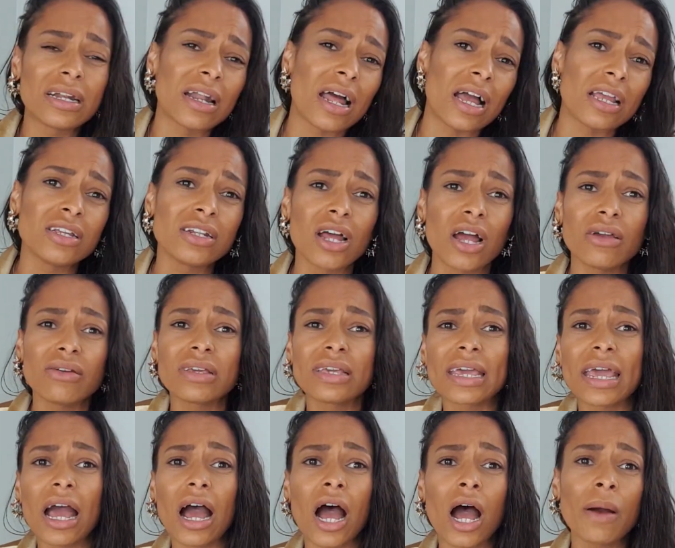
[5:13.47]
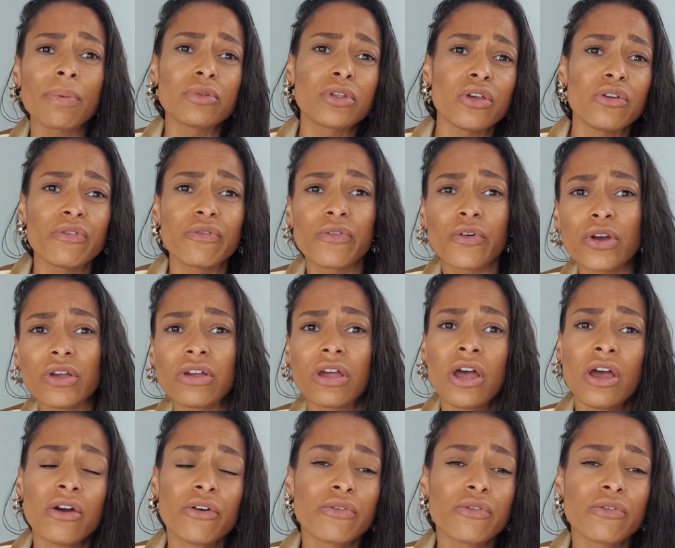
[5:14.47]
Like, you know, you get up, do 3-4